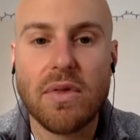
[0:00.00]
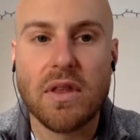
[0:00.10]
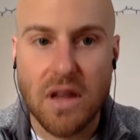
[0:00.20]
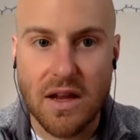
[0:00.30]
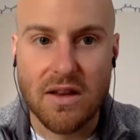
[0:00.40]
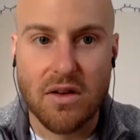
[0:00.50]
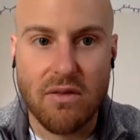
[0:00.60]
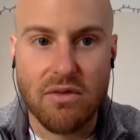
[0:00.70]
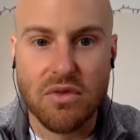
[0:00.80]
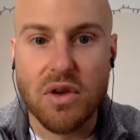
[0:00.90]
the technical
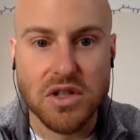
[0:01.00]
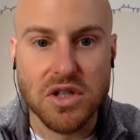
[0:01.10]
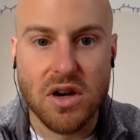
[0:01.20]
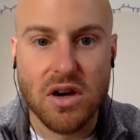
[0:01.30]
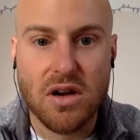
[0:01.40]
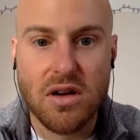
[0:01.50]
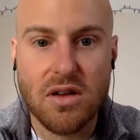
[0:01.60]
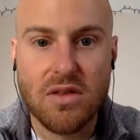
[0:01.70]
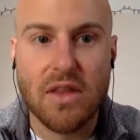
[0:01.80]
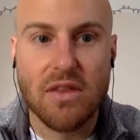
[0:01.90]
infrastructure
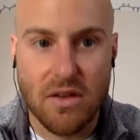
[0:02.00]
that's